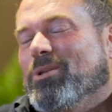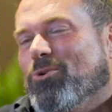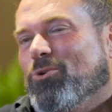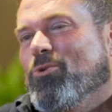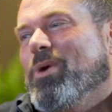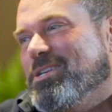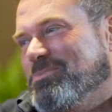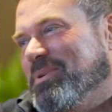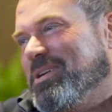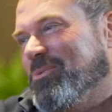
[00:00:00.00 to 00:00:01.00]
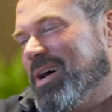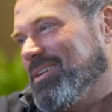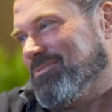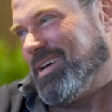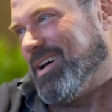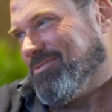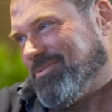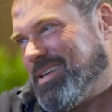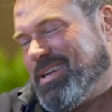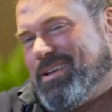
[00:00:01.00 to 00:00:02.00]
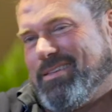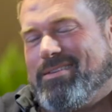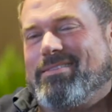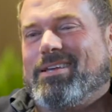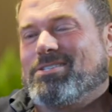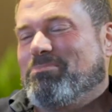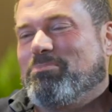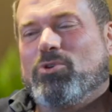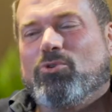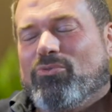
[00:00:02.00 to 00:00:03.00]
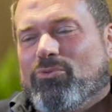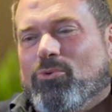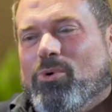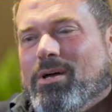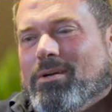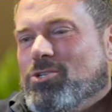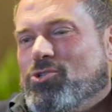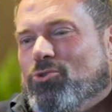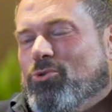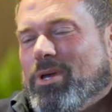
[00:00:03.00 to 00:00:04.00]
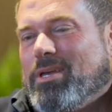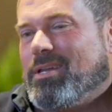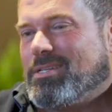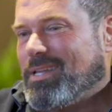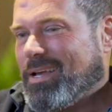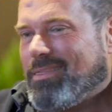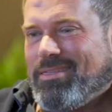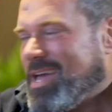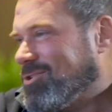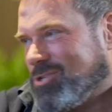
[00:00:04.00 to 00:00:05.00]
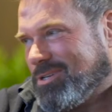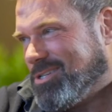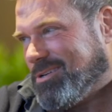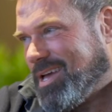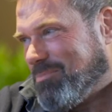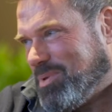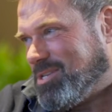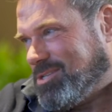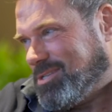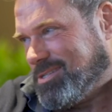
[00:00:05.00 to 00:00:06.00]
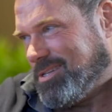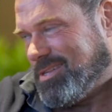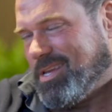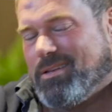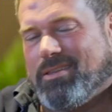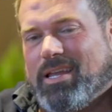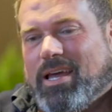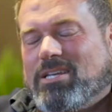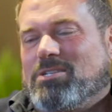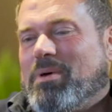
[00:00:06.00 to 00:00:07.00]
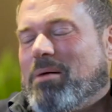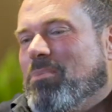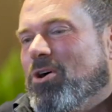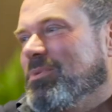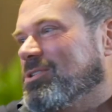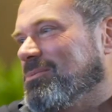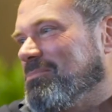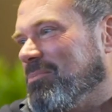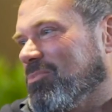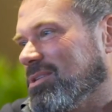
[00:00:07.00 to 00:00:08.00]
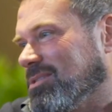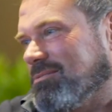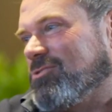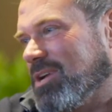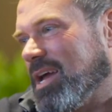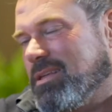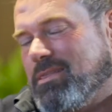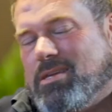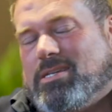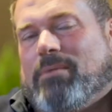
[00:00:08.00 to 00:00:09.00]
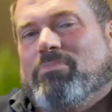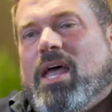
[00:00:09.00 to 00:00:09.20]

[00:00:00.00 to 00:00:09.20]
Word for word: will always be a way of life, and, and I think there's a beautiful joy, and it's like a theatrics. You know, our business, you know, at the end of the day, is about moments and memories and creating theatre.